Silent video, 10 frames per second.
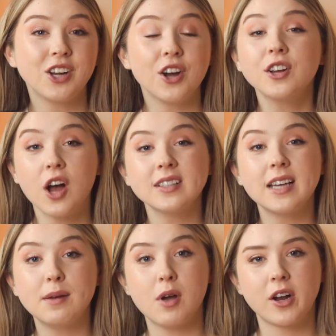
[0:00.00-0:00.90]
Good
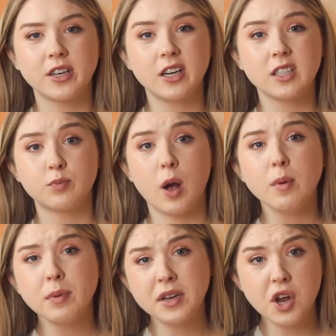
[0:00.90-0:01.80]
content marketers
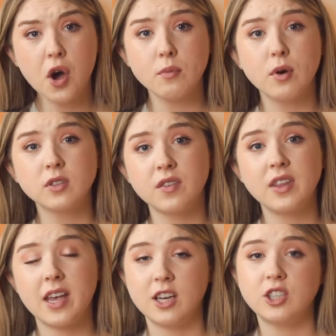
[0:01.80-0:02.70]
probably know most of
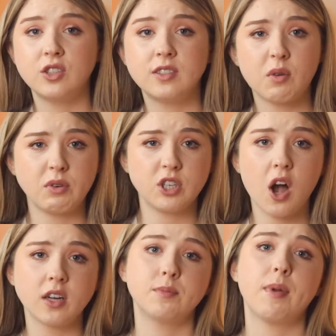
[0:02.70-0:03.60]
the issues that we
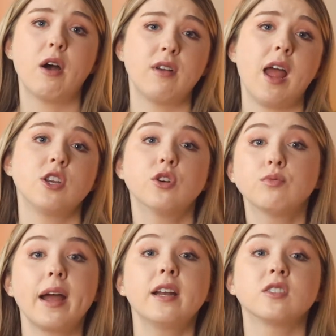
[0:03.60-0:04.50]
talked about, and your
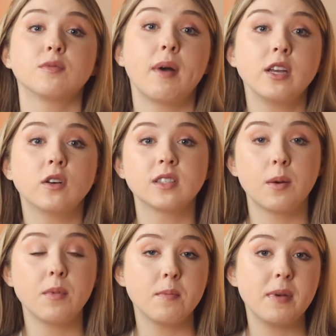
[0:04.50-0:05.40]
writers might know
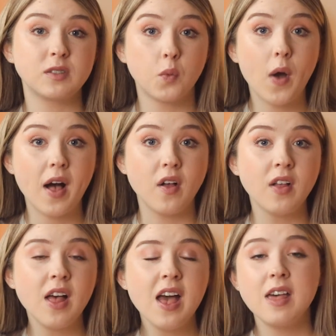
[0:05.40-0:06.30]
some of them as
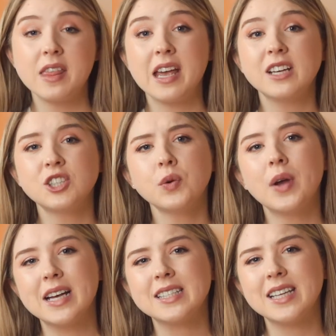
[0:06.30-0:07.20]
well. The issue
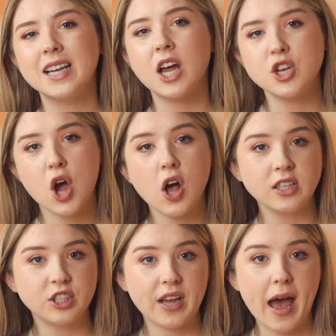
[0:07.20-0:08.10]
isn't a
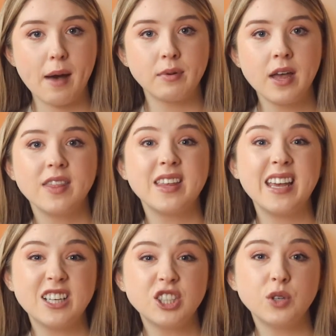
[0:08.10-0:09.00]
knowledge gap.
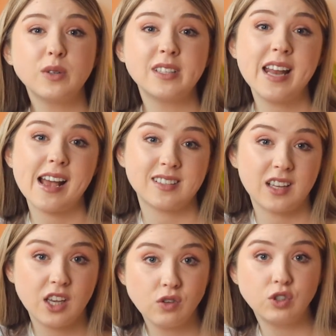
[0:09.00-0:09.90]
The issue is in
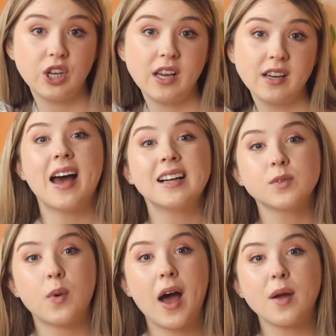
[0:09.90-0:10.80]
execution.
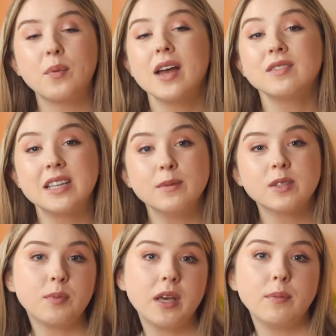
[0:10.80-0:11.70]
That's why we have
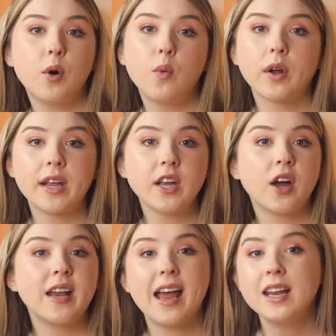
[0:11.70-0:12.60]
teams of people working
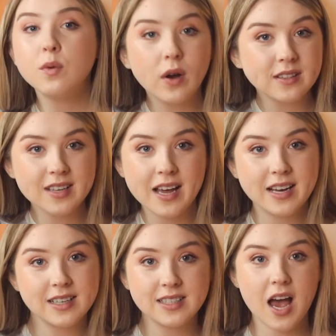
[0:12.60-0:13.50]
on any one site
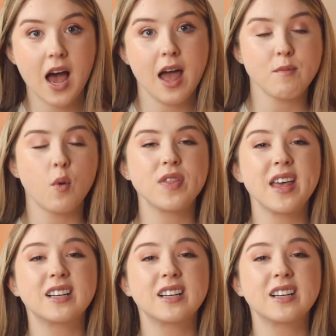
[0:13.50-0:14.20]
at a time with